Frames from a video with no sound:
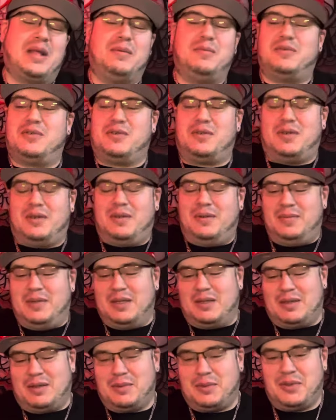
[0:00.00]
I'm sorry. My
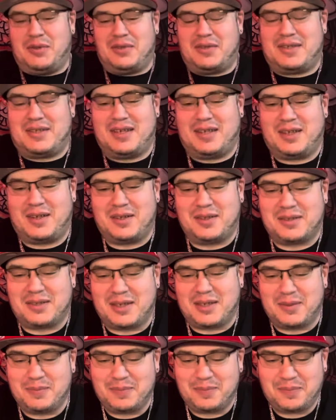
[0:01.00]
grandma used to say that all the
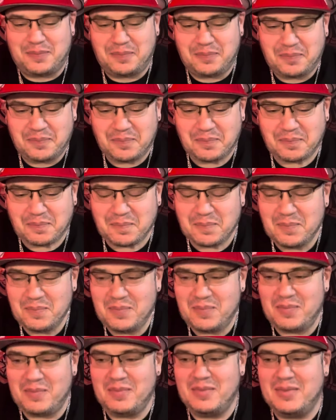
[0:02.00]
time.
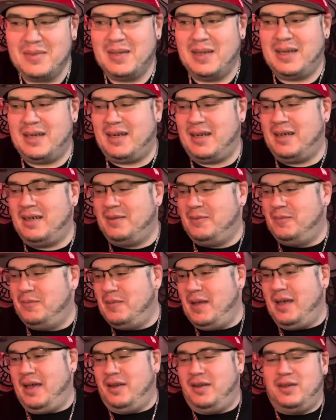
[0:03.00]
And I
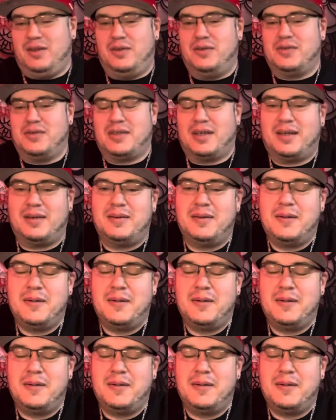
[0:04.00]
had to use that.